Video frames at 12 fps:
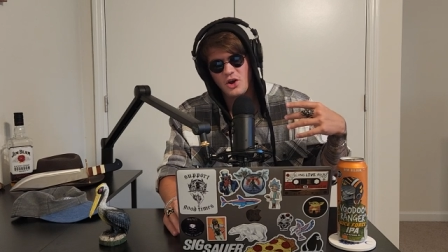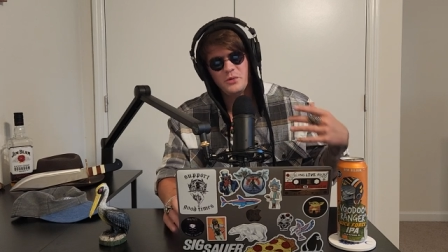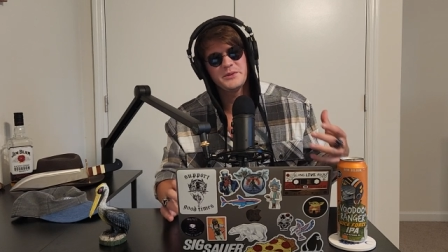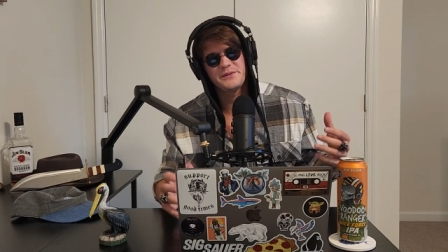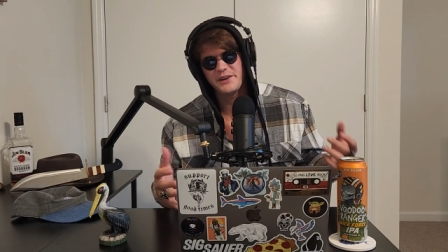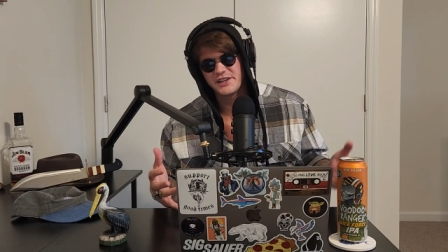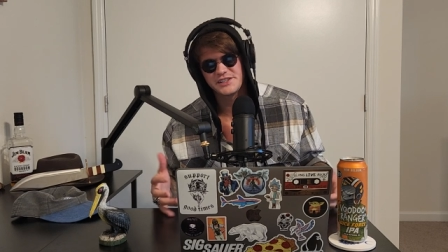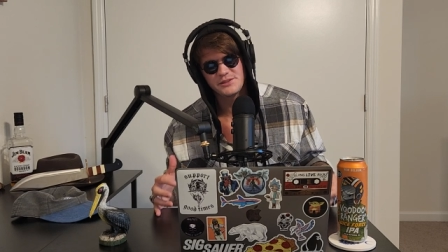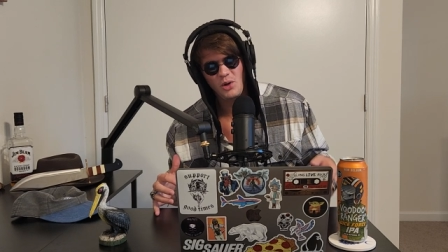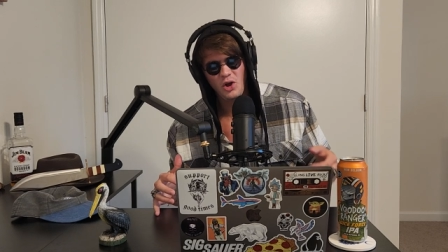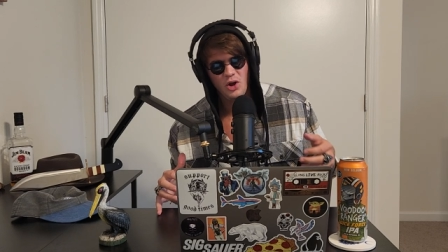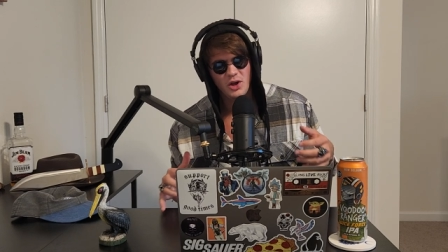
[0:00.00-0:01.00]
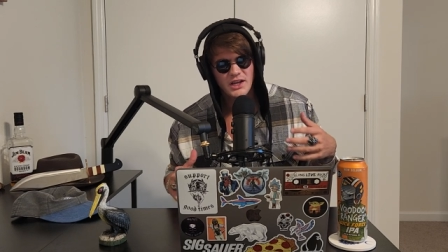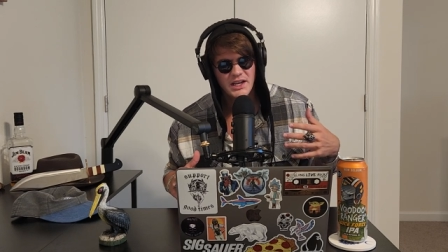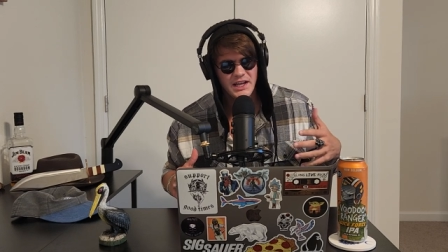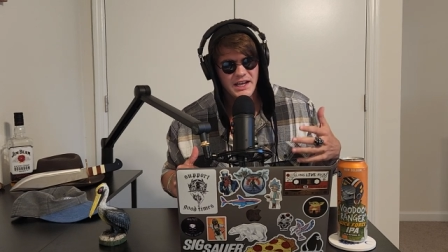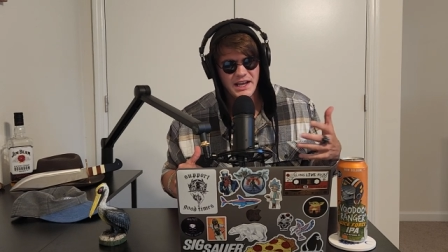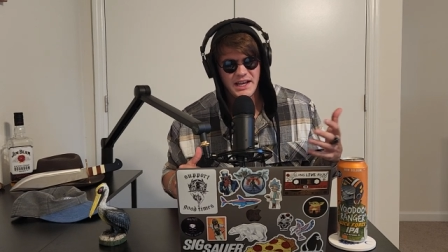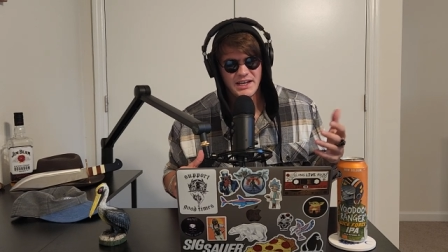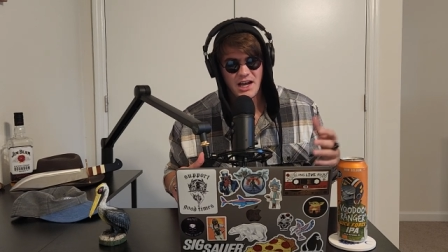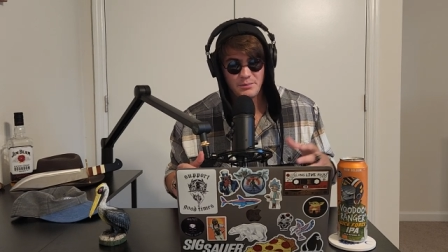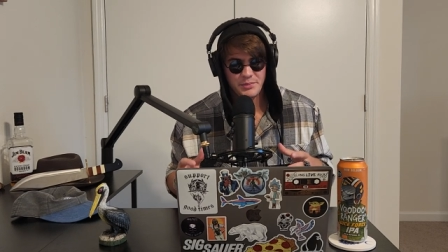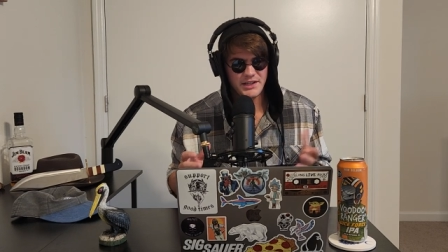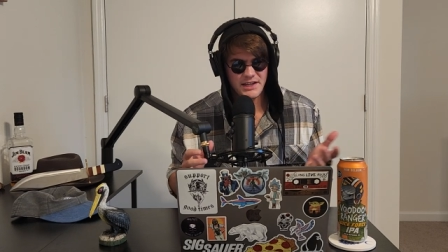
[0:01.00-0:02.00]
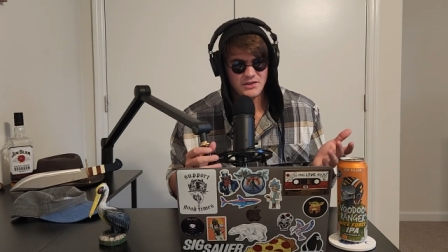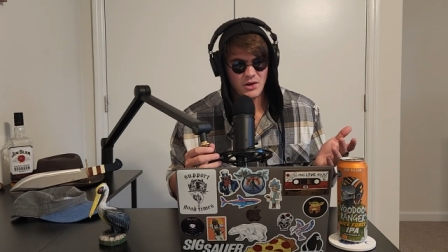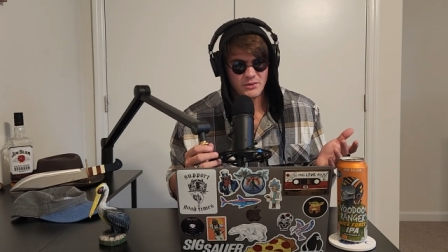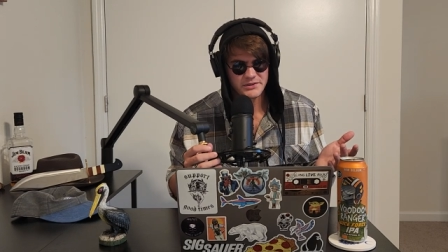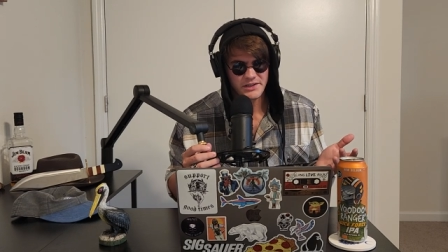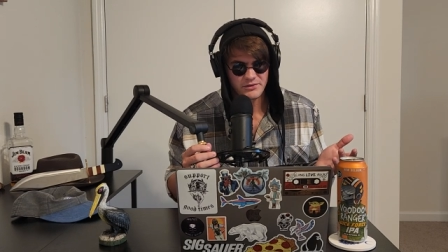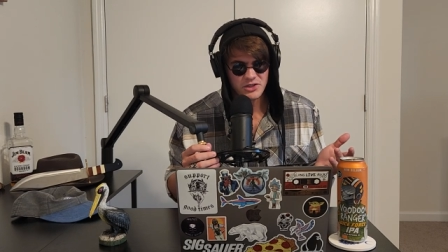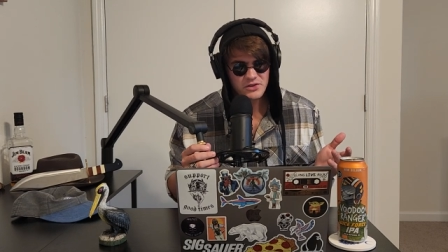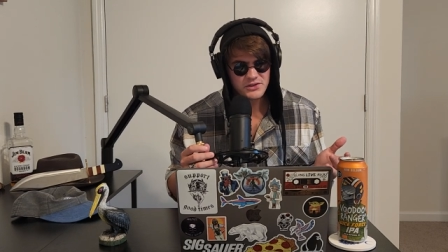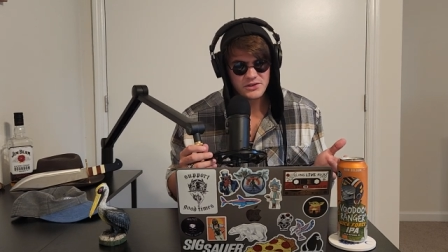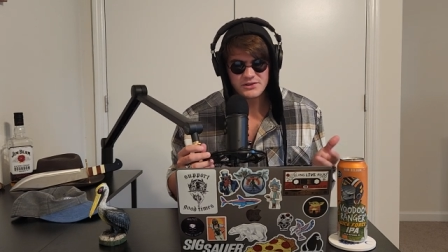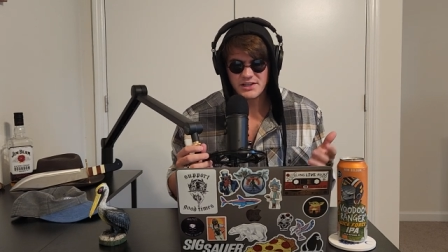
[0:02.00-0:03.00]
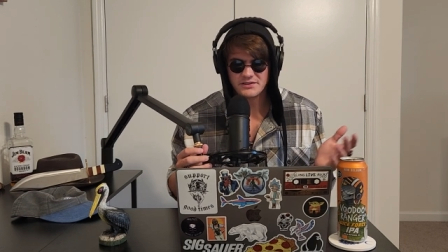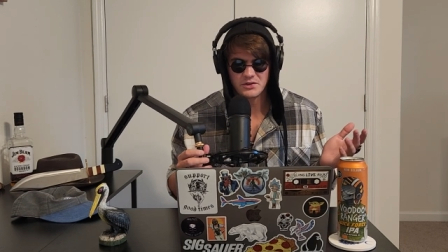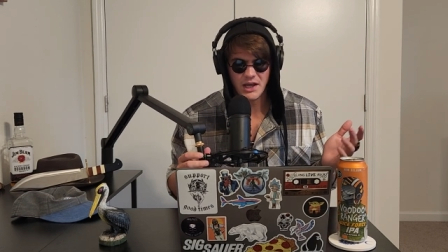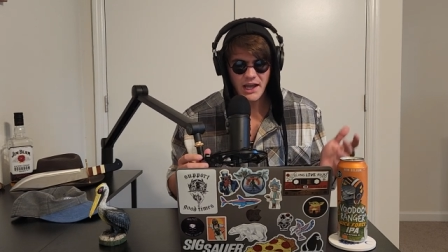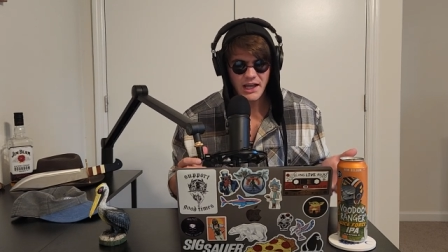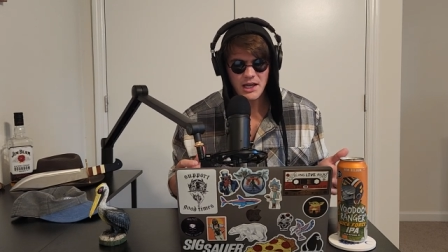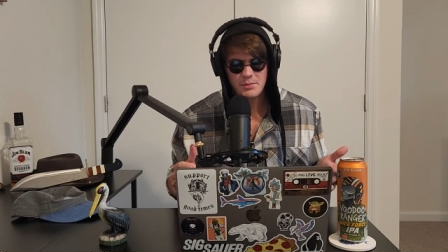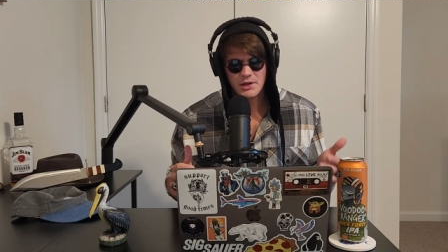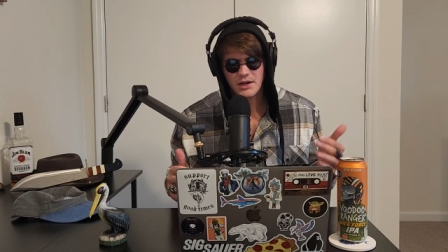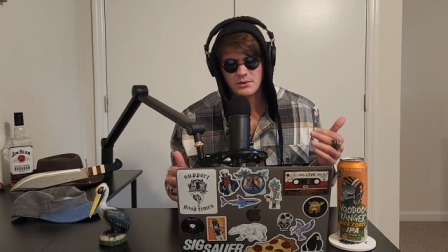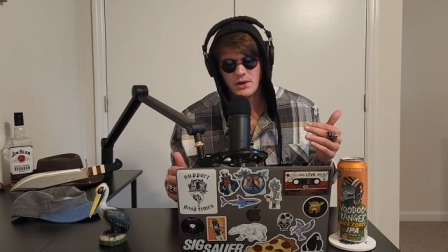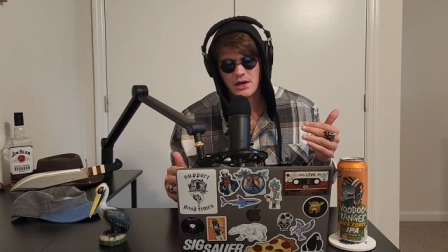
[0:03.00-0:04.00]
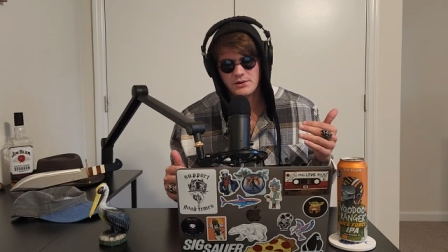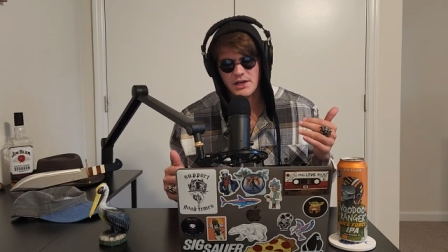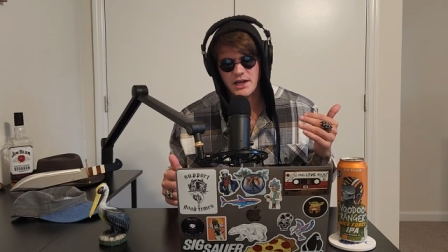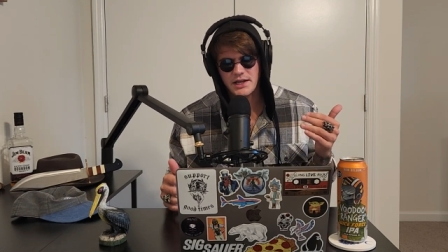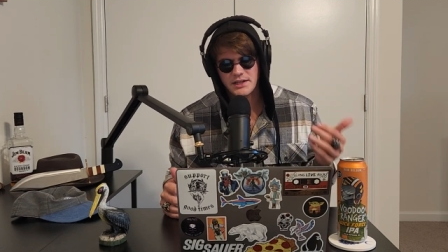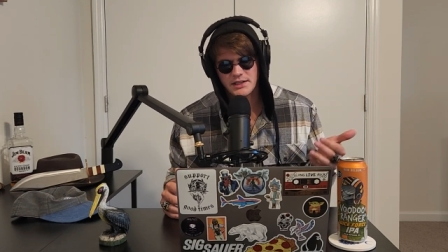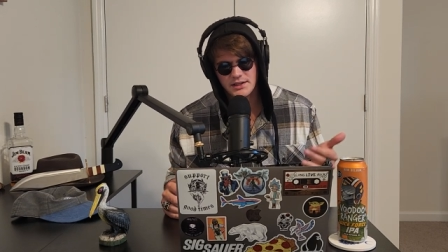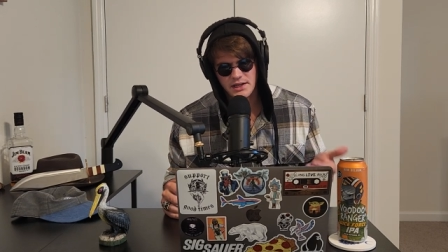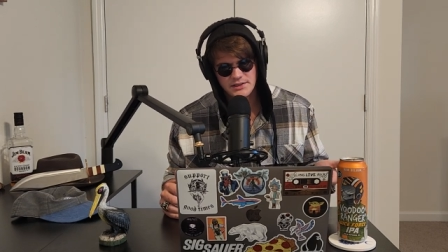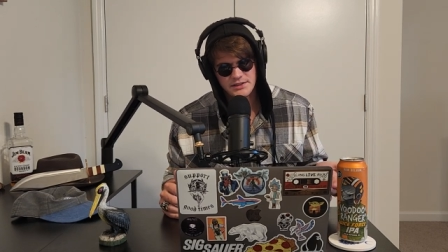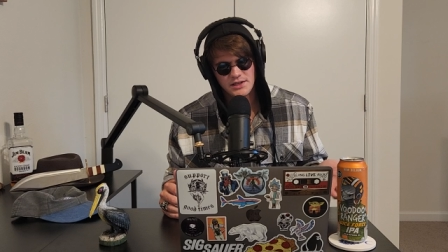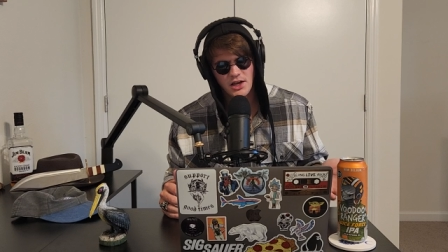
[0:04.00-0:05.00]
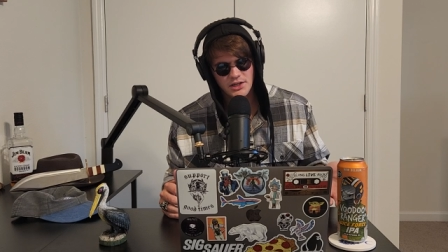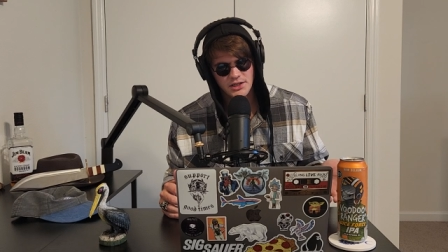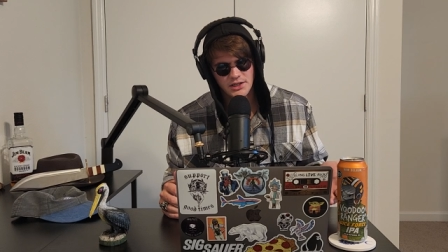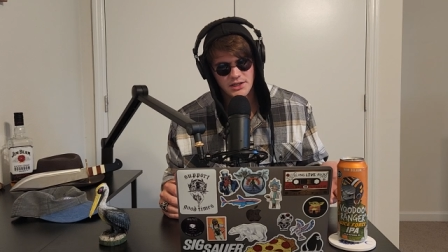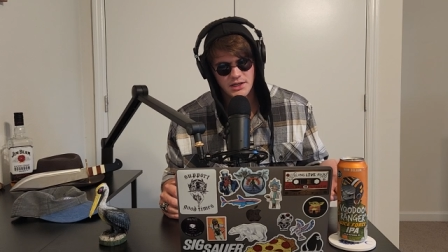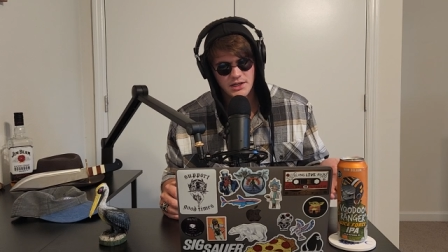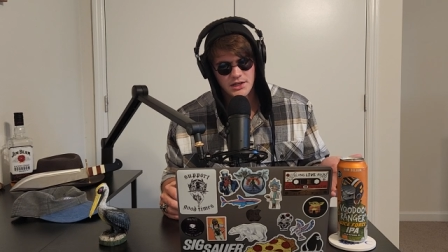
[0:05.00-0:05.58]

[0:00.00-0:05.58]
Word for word: Home was very small, and I, but that's all I was ever used to, so that's okay. But I, I, I, had, I had this hunger